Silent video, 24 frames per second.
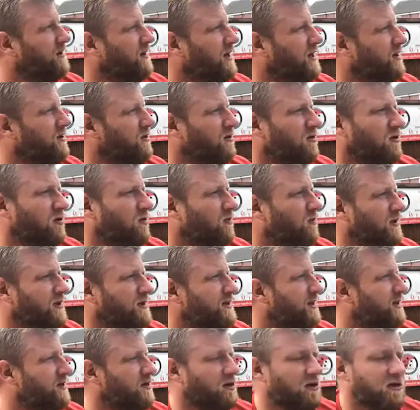It don't come with
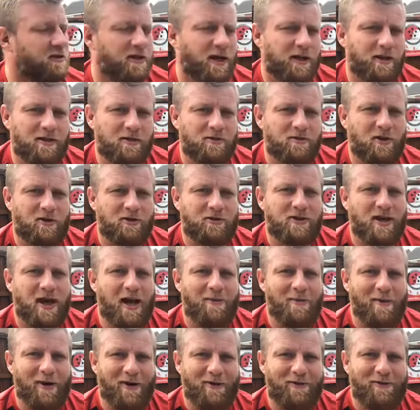Santa. No, Santa's got
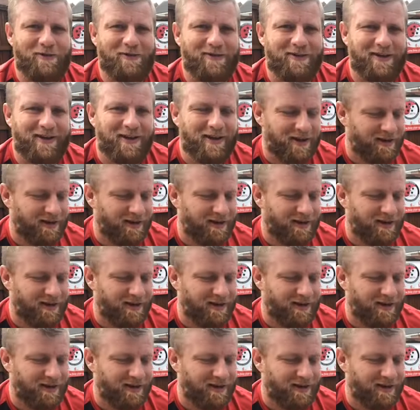time off.